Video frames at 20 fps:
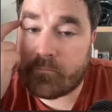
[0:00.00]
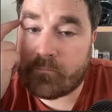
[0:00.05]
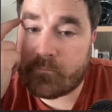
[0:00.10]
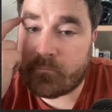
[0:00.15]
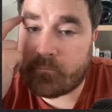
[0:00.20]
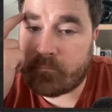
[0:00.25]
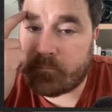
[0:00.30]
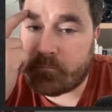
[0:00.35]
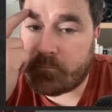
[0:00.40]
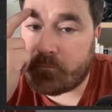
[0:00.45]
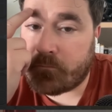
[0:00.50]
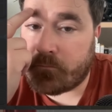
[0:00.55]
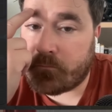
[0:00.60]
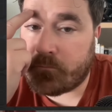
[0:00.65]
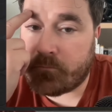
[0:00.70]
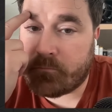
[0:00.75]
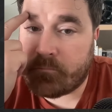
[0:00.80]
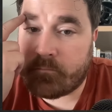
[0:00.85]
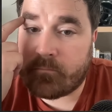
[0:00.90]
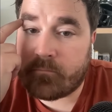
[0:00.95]

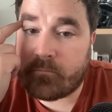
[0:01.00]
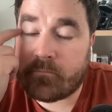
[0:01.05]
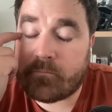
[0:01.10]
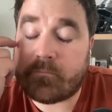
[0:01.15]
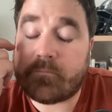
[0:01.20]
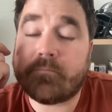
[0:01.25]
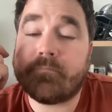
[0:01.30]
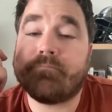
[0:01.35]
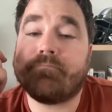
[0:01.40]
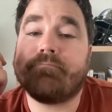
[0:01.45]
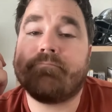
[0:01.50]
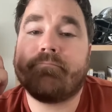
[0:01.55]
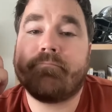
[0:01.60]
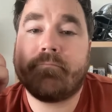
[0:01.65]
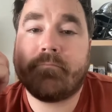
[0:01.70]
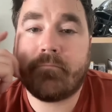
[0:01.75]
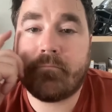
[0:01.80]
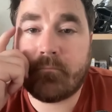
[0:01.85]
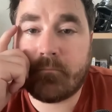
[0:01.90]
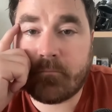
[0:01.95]

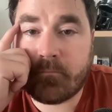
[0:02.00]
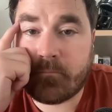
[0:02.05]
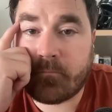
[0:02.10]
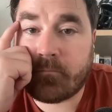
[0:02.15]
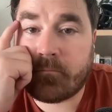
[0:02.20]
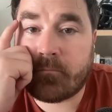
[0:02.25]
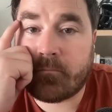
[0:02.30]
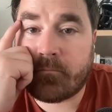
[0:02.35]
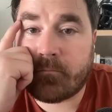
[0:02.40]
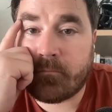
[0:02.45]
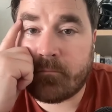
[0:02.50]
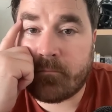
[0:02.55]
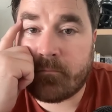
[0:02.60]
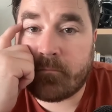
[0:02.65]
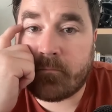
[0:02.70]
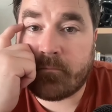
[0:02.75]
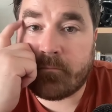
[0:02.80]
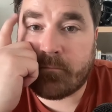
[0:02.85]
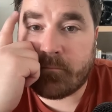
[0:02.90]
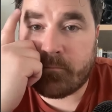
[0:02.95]

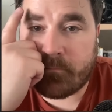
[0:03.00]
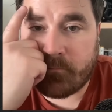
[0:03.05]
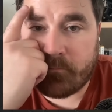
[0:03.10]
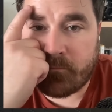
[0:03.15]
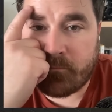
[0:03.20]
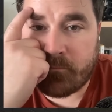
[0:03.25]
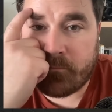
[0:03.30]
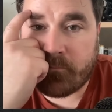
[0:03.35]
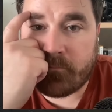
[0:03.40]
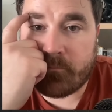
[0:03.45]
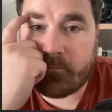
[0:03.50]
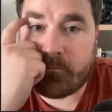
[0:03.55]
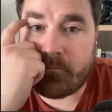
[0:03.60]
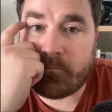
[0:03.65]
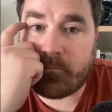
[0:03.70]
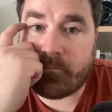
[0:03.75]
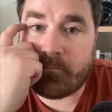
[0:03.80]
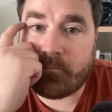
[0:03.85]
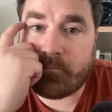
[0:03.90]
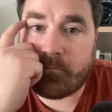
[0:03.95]

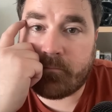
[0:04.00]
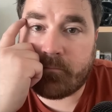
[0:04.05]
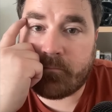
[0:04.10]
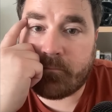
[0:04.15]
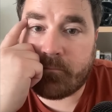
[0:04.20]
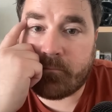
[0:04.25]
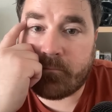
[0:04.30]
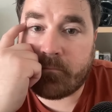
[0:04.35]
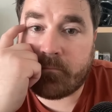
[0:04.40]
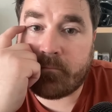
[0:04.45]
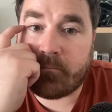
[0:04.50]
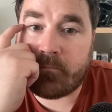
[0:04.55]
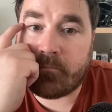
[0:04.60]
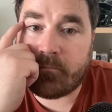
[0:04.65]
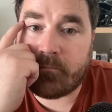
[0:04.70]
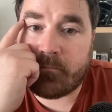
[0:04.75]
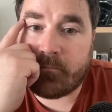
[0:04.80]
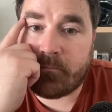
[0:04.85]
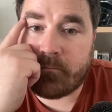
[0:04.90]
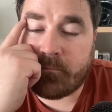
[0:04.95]

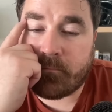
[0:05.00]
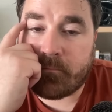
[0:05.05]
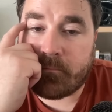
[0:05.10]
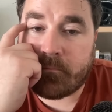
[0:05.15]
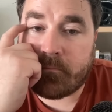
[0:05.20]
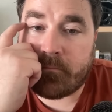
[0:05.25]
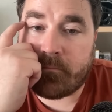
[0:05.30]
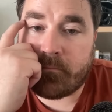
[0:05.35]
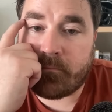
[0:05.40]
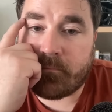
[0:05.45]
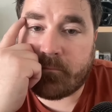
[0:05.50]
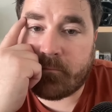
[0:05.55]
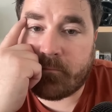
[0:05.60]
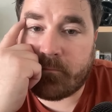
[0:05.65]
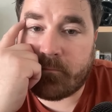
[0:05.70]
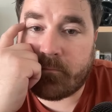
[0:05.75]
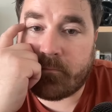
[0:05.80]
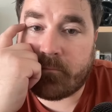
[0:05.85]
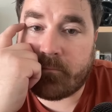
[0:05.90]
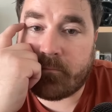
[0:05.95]

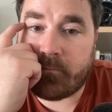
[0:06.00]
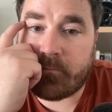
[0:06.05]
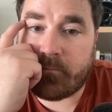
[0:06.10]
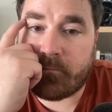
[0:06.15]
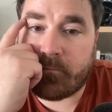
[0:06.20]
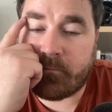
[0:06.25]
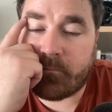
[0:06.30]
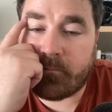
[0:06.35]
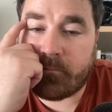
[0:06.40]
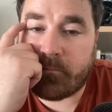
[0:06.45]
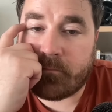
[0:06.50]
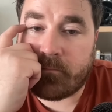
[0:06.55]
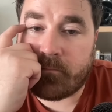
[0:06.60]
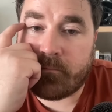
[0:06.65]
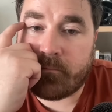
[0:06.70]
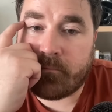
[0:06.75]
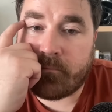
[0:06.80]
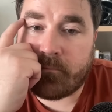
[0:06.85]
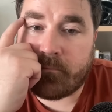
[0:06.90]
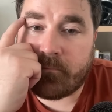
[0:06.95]

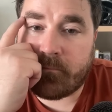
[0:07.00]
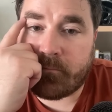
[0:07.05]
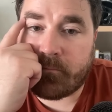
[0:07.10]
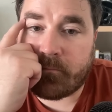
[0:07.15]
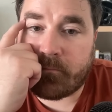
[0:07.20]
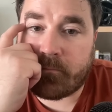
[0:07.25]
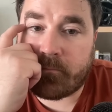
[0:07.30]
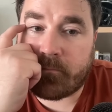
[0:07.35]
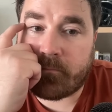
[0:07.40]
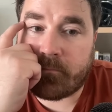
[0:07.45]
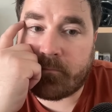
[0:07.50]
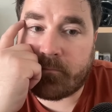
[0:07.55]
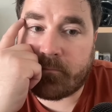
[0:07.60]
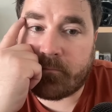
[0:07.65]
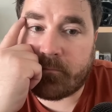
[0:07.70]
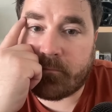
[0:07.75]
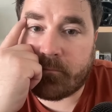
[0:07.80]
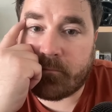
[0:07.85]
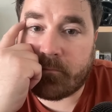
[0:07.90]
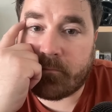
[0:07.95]
The person shown says nothing.